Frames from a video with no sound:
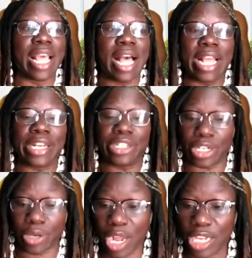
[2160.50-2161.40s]
and
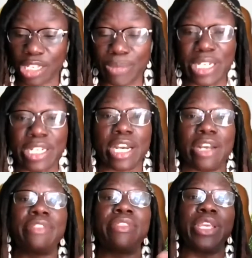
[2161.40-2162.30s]
her husband
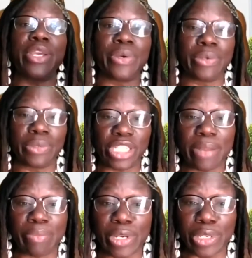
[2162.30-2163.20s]
Theo
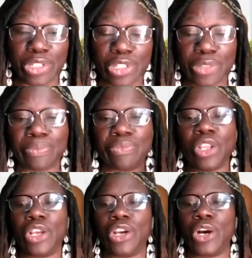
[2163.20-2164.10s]
Chambers,
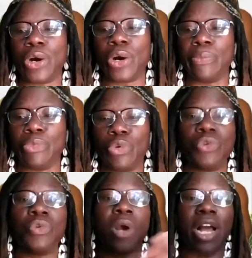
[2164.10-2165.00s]

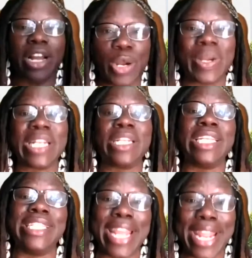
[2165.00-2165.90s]
who are
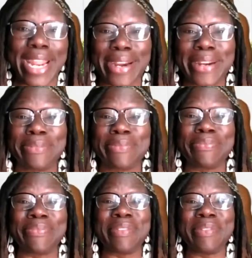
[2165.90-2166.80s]
currently there
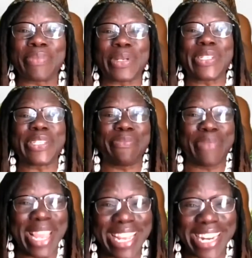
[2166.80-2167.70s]

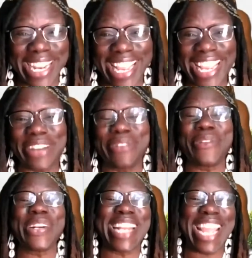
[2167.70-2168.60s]
participating,
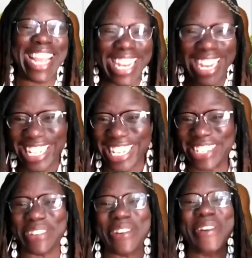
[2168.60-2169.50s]
coordinating
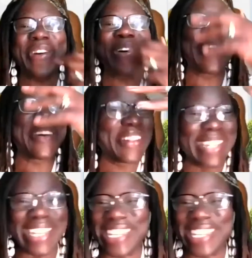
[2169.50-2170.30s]
this whole.